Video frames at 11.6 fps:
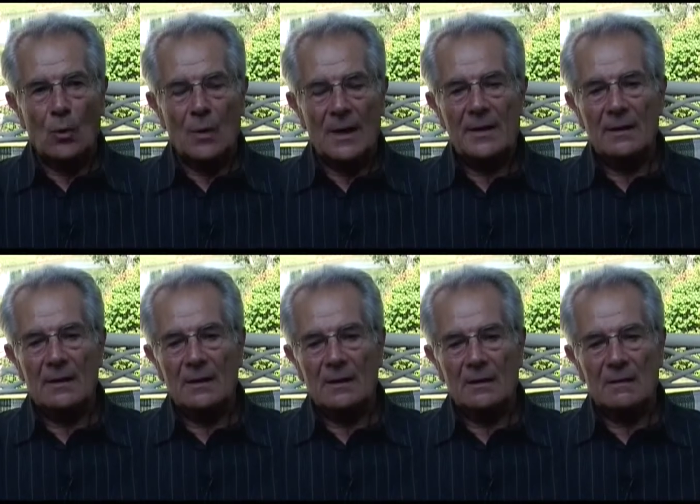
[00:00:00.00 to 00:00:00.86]
When
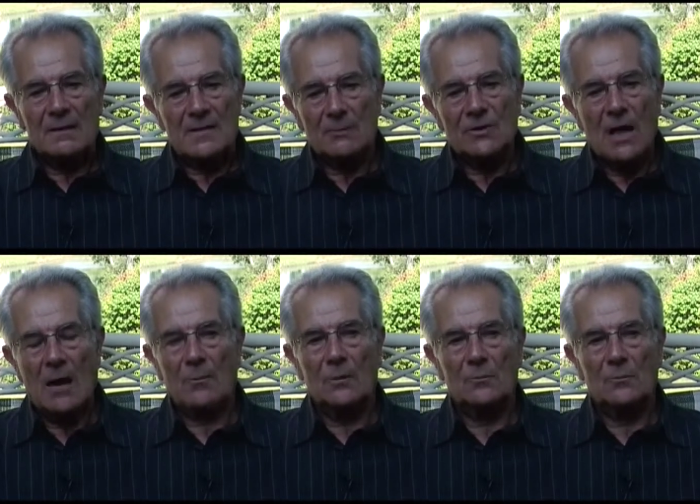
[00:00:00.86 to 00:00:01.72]

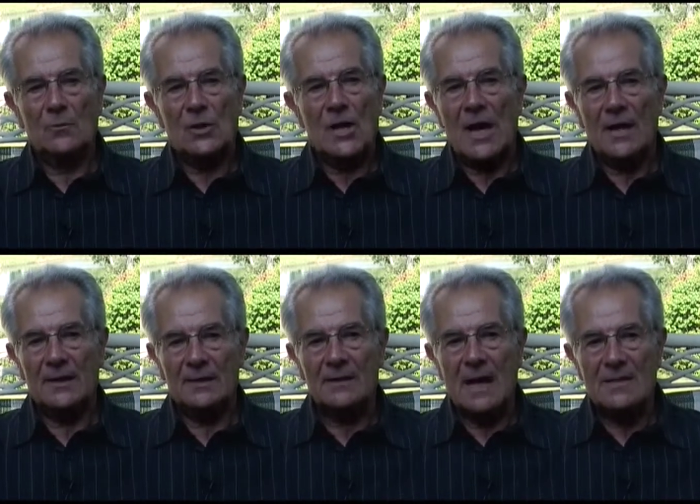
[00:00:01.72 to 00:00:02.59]
sometime there are
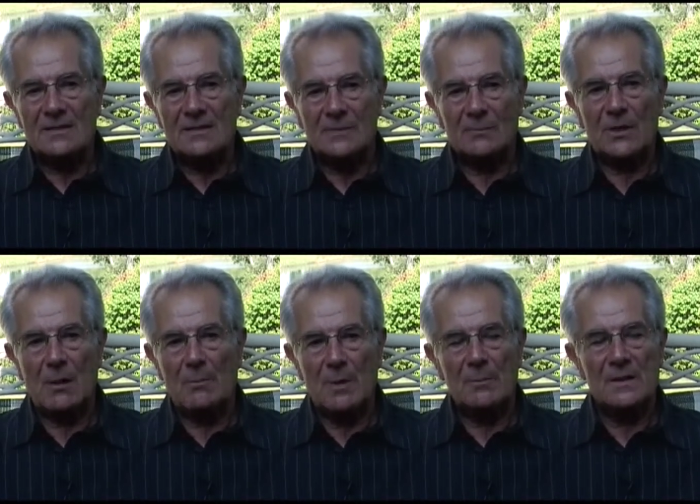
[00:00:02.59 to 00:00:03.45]
a dozen,
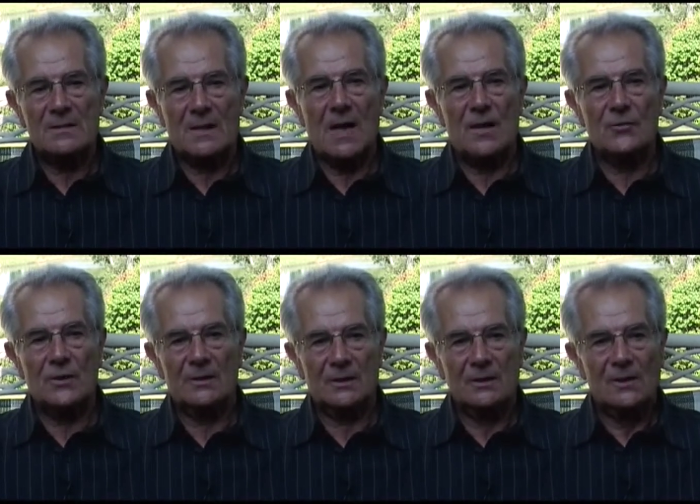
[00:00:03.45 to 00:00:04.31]
sometime maybe it's
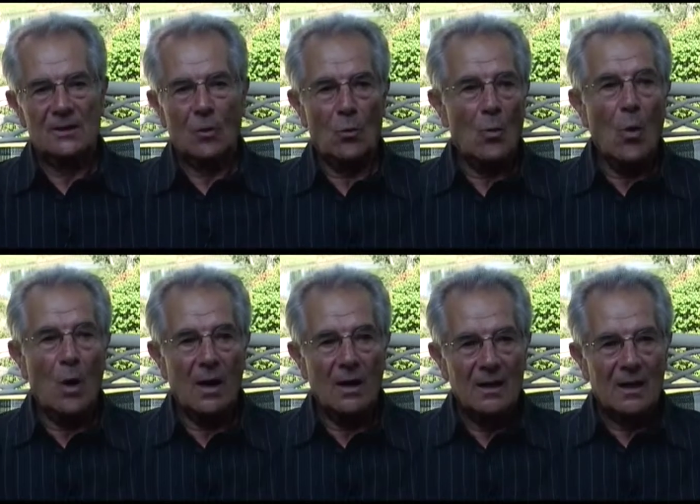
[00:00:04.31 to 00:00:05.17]
100 or
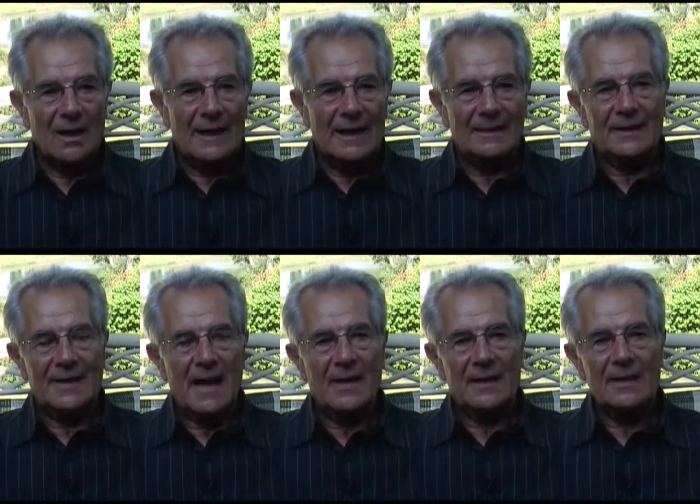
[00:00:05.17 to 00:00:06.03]
more. And then
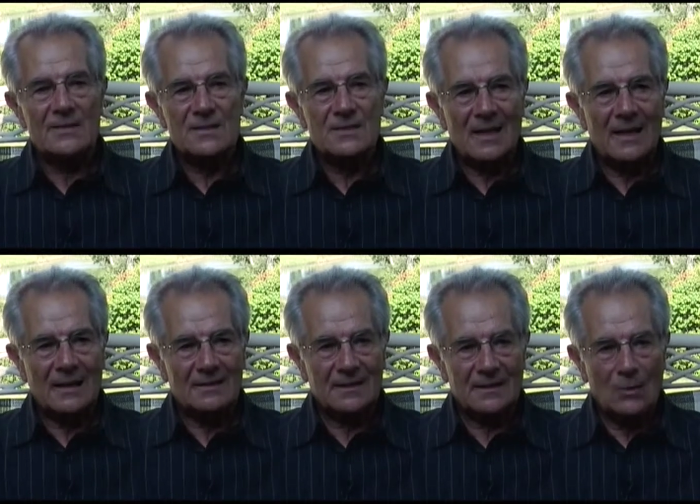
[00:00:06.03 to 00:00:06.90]
out of this, I
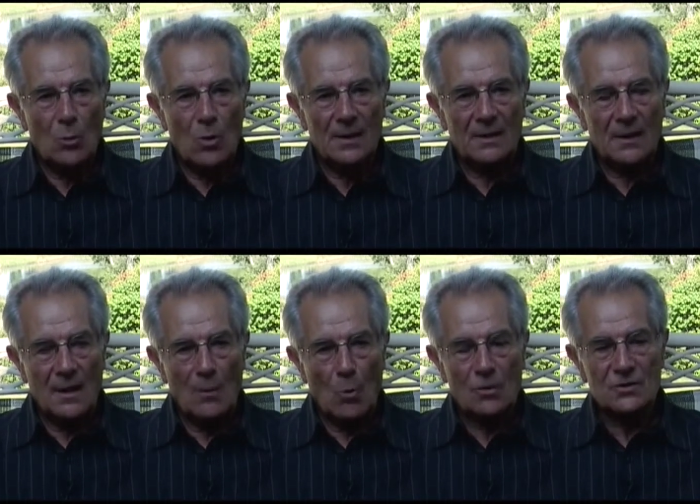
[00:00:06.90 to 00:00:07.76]
selected the one that
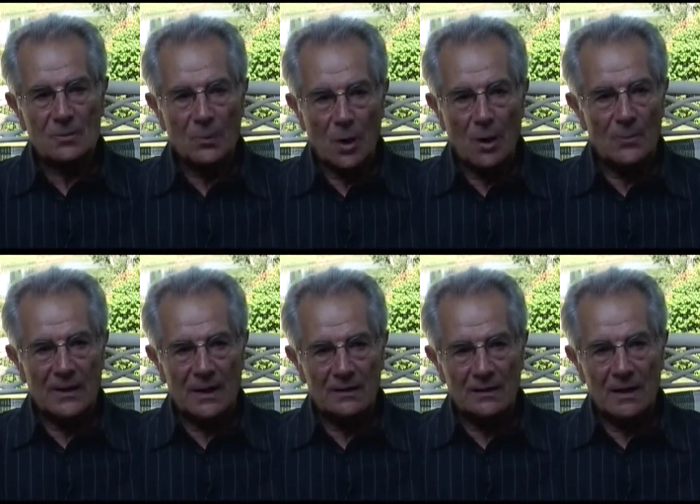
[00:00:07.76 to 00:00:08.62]
are most
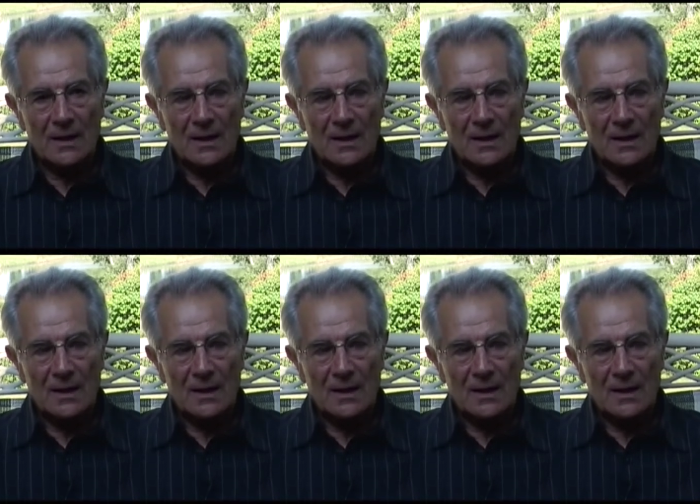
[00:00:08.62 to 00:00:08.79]
appropriate